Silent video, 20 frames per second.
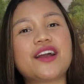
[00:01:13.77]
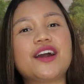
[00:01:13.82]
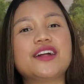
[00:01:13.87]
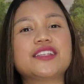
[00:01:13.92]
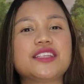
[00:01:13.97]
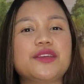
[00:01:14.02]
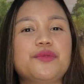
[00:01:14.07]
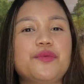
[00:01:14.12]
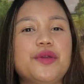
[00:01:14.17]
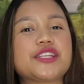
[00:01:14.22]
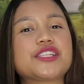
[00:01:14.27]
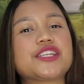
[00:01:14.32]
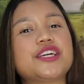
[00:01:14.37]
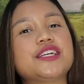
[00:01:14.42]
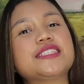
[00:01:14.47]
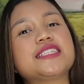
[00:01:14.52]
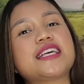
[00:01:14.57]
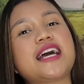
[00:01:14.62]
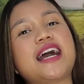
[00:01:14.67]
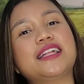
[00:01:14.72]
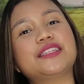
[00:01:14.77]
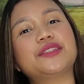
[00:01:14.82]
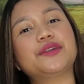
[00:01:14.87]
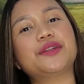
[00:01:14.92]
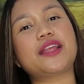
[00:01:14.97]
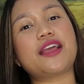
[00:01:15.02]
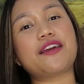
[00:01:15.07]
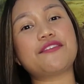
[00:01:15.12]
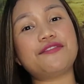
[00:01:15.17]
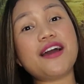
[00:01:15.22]
continuation sang
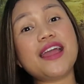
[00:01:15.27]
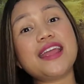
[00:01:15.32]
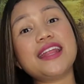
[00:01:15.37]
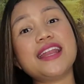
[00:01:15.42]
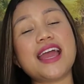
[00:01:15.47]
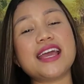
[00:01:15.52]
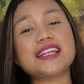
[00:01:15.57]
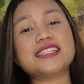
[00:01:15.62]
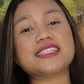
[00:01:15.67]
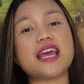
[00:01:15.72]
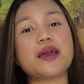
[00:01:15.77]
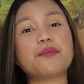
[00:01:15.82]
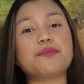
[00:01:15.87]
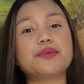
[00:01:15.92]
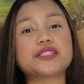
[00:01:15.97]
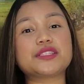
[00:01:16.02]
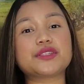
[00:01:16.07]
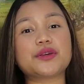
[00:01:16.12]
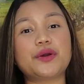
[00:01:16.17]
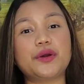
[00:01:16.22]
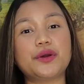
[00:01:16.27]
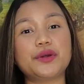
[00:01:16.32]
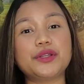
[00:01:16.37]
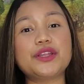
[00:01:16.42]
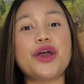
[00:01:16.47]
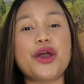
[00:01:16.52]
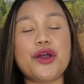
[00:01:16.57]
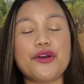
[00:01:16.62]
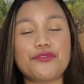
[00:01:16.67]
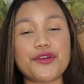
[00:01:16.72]
aton nga finance
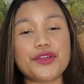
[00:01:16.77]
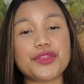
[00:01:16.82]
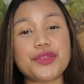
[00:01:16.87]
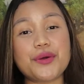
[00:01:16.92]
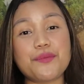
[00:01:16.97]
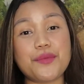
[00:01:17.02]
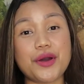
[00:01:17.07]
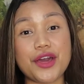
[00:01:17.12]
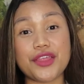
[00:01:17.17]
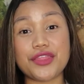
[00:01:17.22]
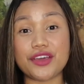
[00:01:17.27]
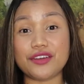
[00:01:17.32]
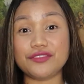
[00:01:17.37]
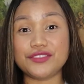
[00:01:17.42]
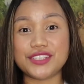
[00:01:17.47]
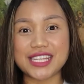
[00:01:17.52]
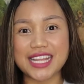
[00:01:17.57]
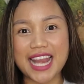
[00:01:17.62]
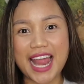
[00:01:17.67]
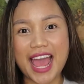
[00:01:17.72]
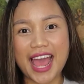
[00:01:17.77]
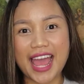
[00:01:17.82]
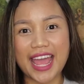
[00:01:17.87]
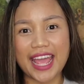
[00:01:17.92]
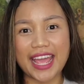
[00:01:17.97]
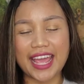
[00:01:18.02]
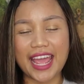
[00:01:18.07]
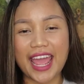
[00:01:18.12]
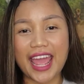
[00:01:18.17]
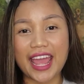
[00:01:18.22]
episode for the month of July.